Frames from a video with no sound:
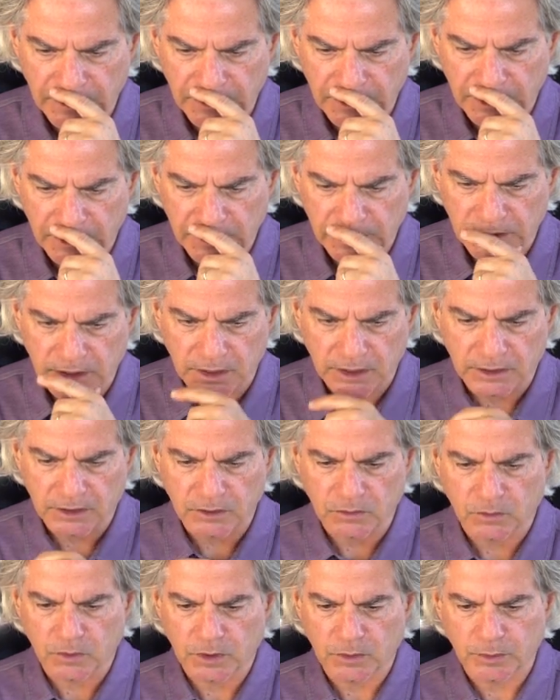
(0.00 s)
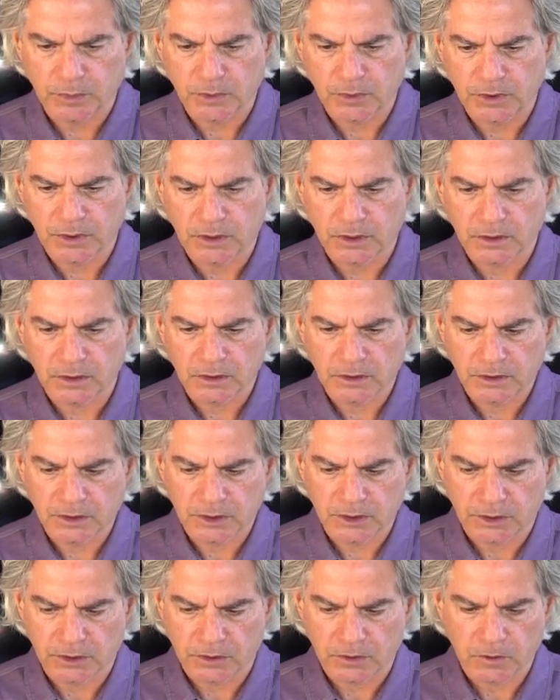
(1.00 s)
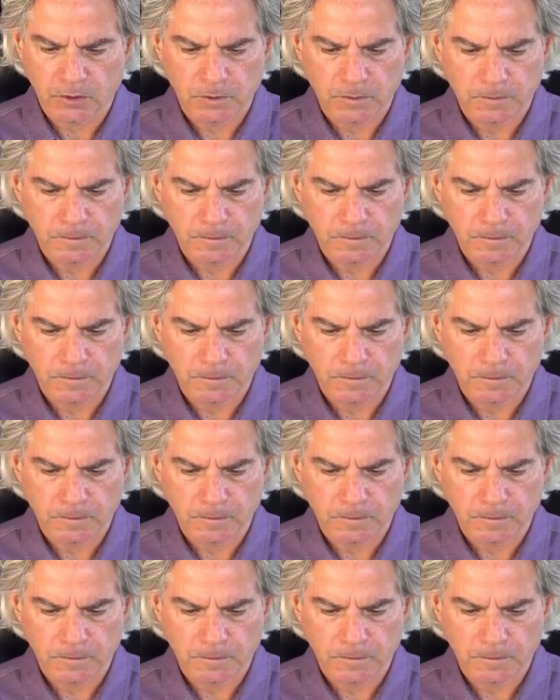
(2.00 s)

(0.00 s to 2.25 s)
change that to 1.2.